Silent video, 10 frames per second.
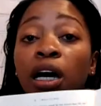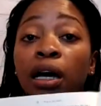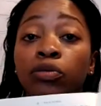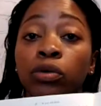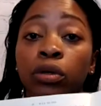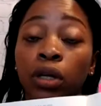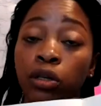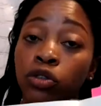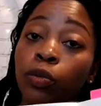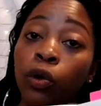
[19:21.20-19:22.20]
um,
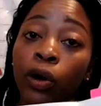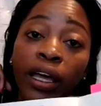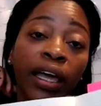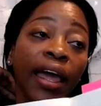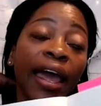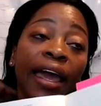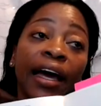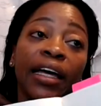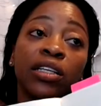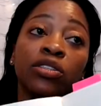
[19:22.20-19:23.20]
Du Bois
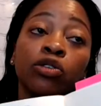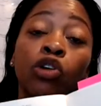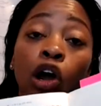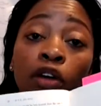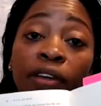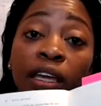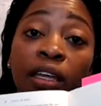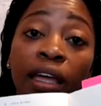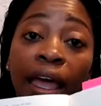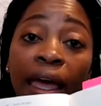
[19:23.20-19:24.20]
and
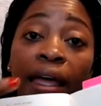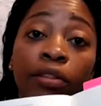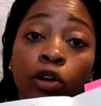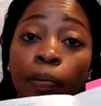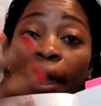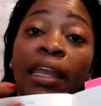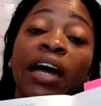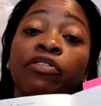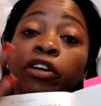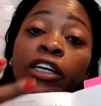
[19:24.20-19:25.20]
Garvey and their
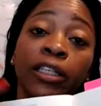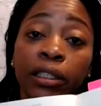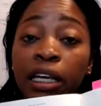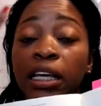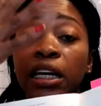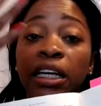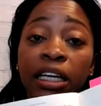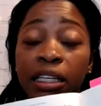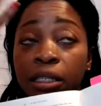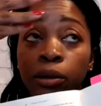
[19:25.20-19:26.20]
Pan African
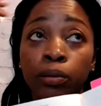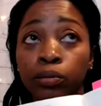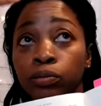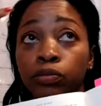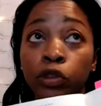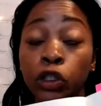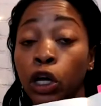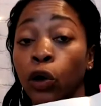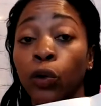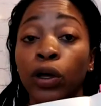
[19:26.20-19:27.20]
ism, um,
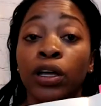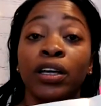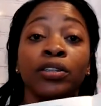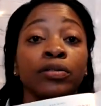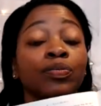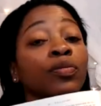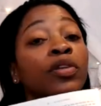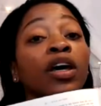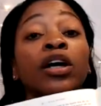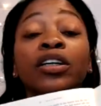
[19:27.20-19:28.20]
you know,
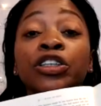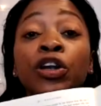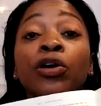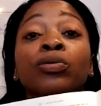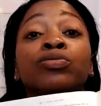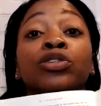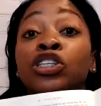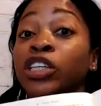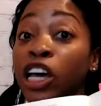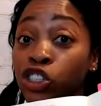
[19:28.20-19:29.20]
uh, you know,
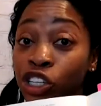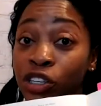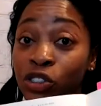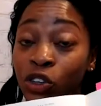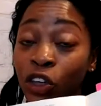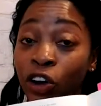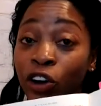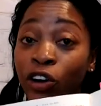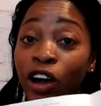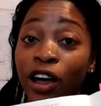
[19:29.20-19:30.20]
discussions,
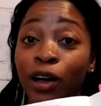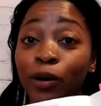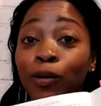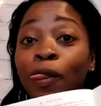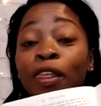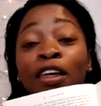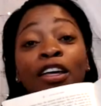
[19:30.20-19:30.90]
their, um,